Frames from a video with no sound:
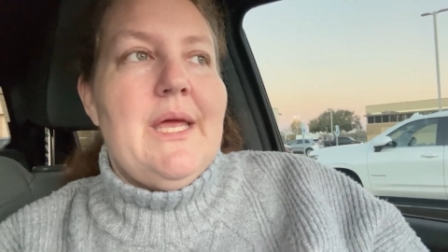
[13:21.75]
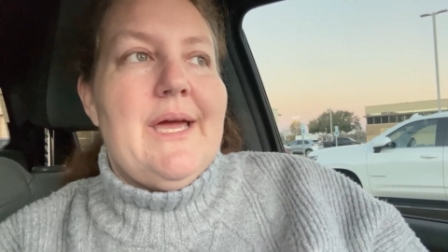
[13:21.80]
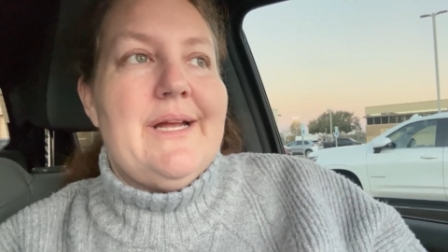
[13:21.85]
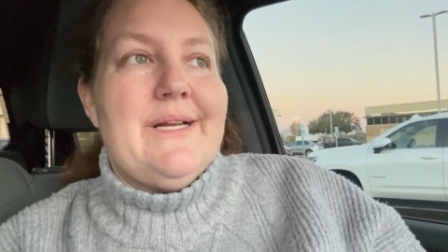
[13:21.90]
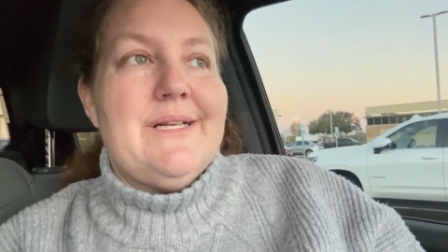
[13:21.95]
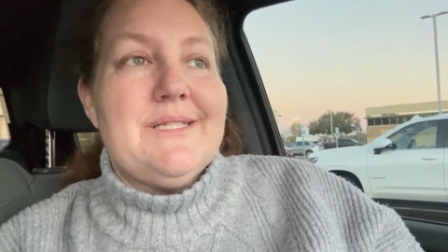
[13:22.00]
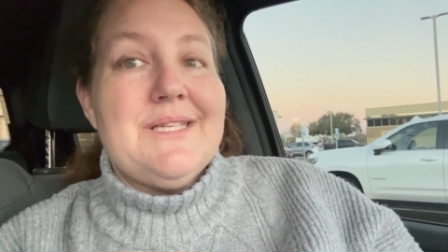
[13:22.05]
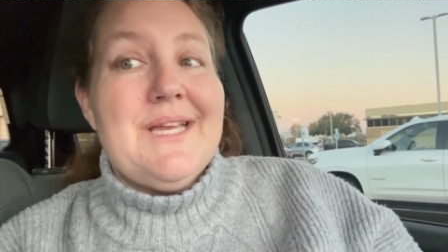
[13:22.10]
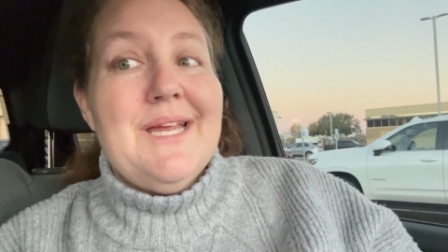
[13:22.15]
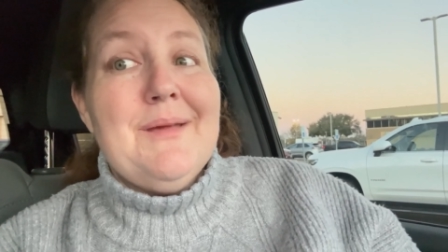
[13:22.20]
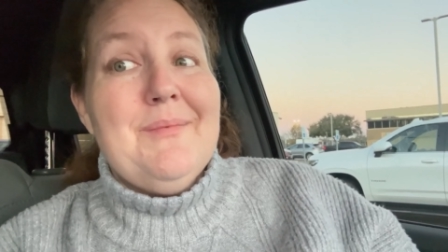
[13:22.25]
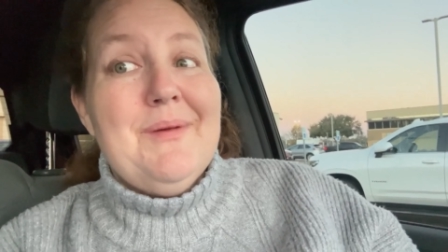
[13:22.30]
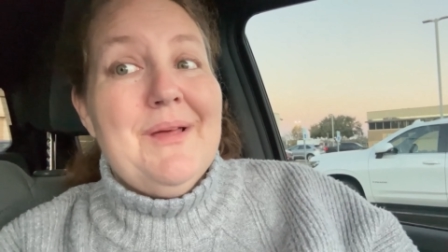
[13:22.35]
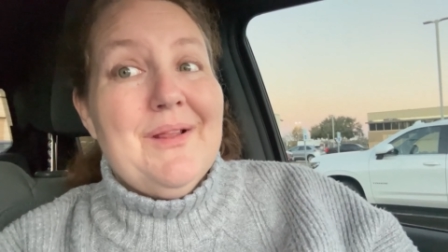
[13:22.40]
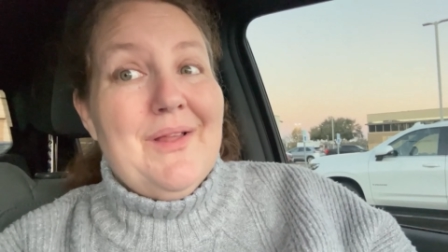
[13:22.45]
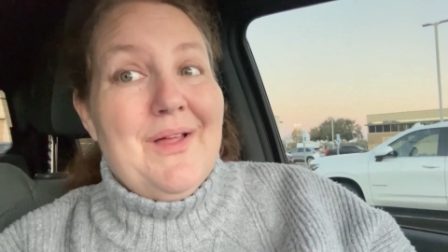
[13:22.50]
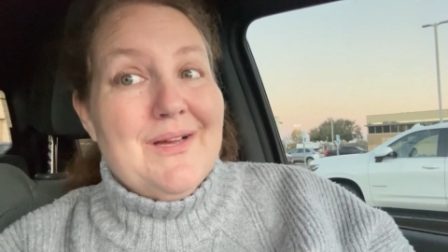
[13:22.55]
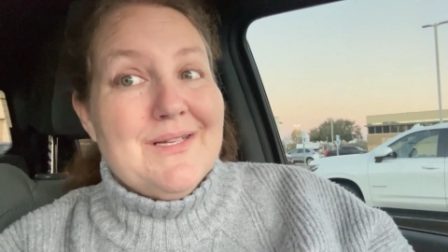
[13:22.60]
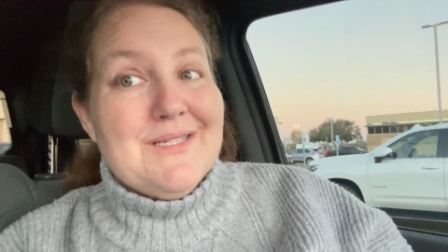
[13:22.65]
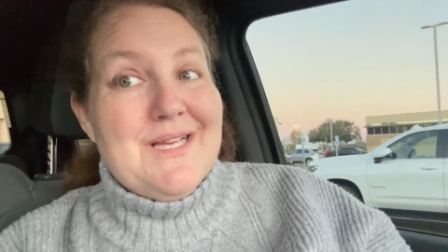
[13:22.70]
and it's taken me a
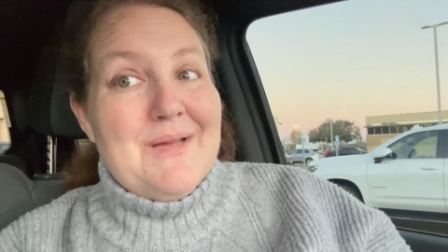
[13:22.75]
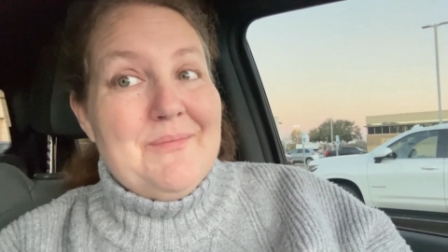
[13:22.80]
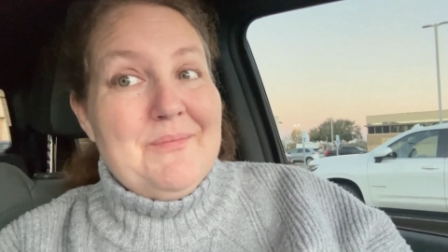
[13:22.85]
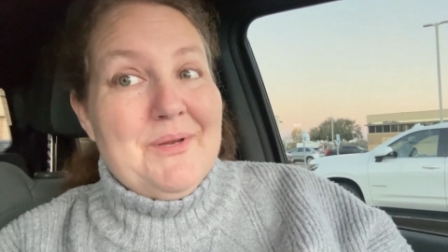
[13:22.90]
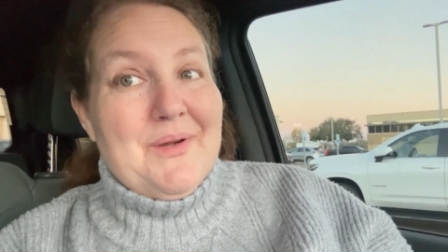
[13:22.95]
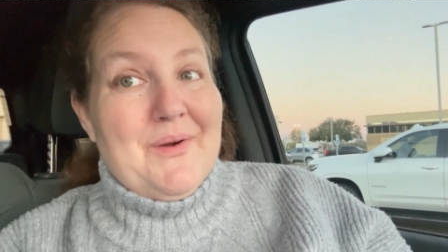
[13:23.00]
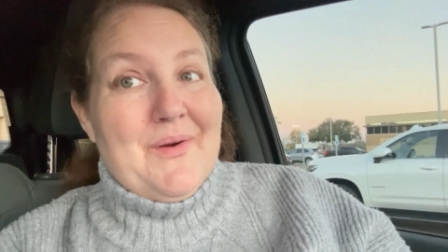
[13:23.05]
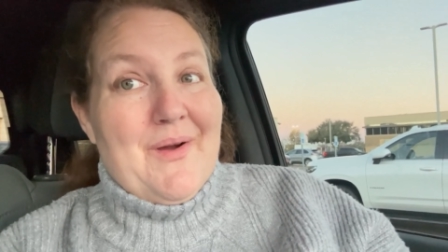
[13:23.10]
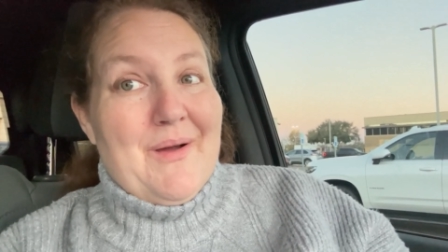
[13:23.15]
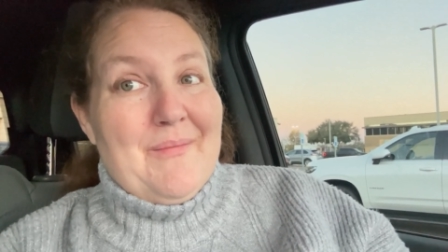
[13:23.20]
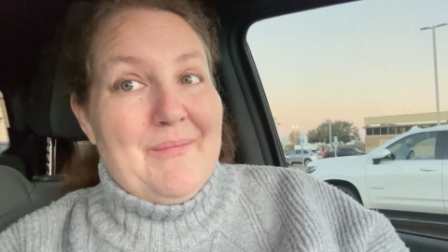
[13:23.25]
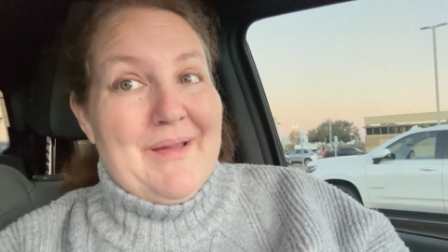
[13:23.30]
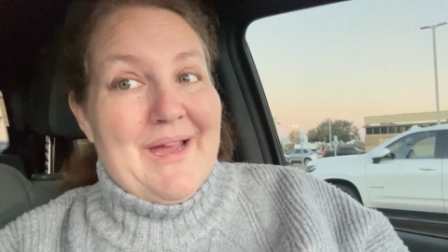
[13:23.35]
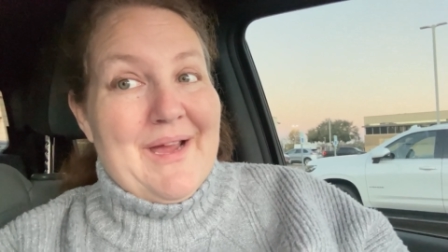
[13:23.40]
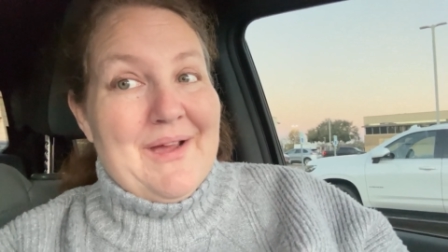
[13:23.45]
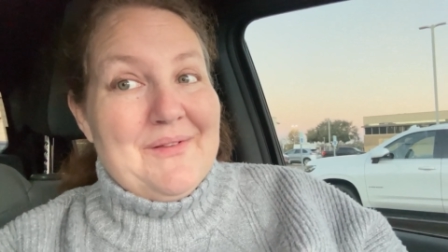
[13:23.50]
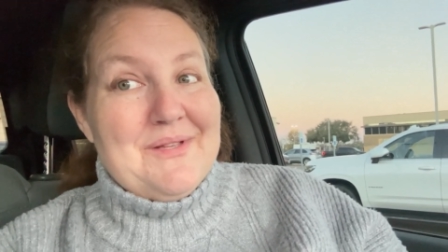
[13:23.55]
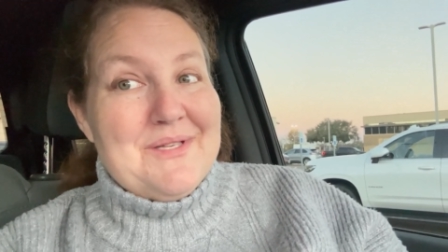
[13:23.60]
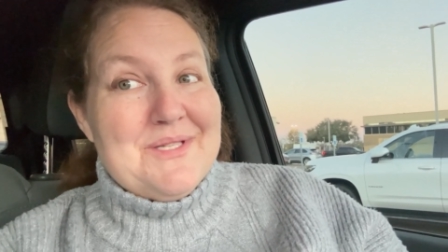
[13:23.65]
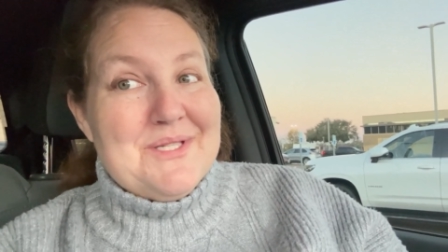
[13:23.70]
long time to grow out my
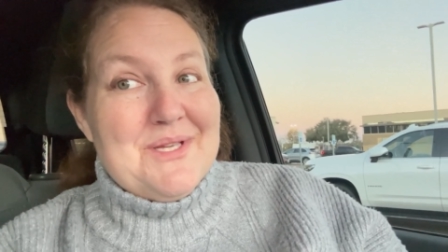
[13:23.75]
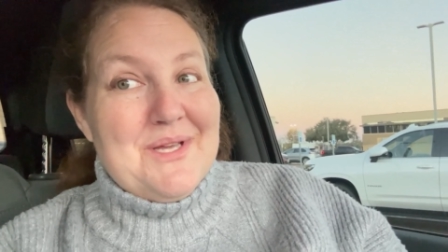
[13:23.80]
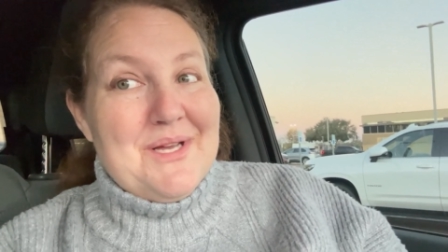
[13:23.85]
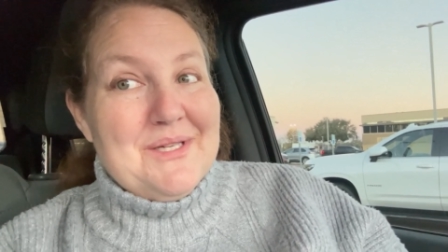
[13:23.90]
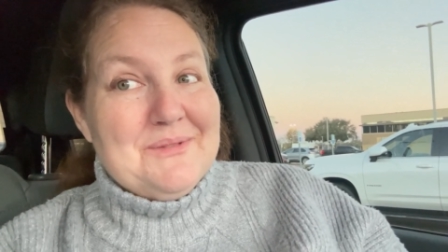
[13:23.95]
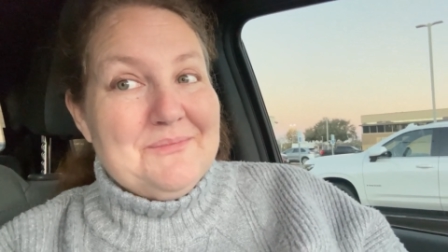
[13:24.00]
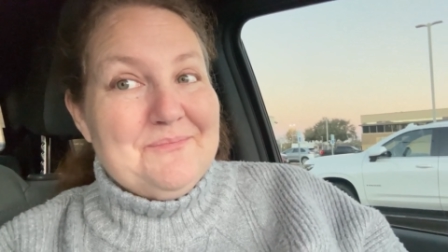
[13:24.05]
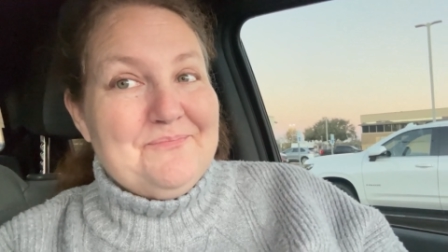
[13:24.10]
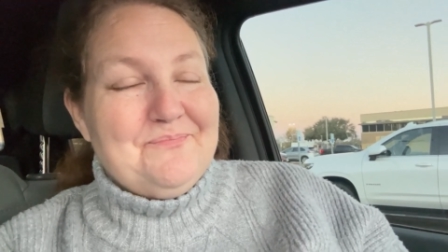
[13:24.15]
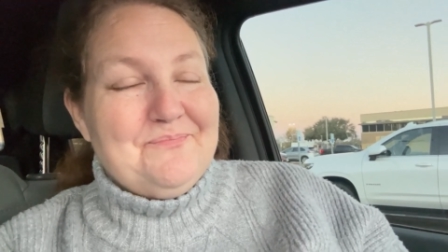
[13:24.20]
hair this long.